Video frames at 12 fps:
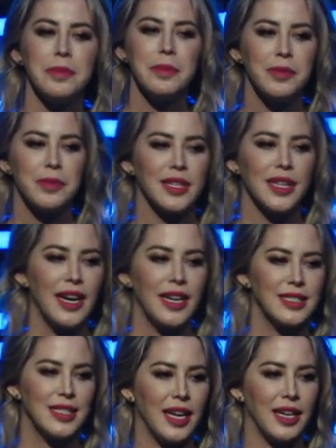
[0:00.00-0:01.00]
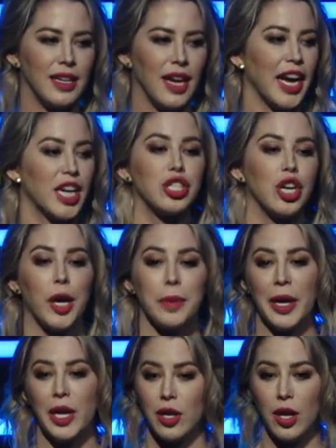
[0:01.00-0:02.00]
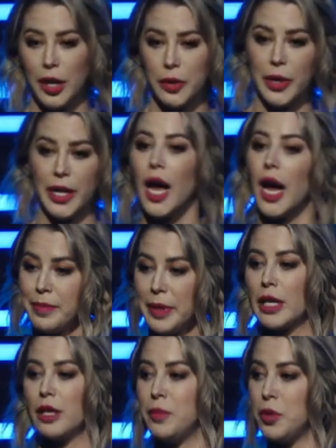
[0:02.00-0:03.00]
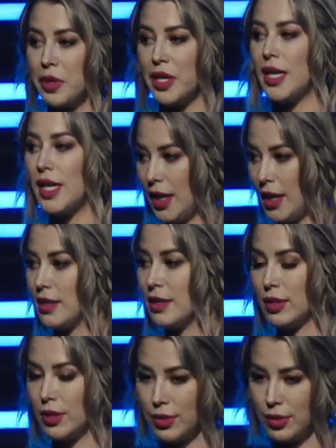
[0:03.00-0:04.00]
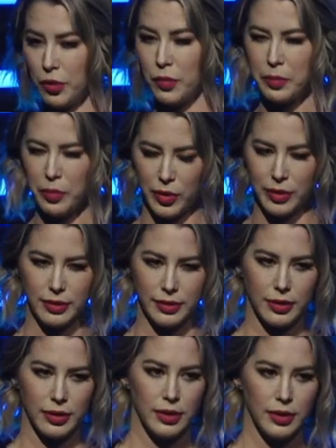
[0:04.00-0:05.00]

made me realize that I could talk about it all I want. I mean, community is so important.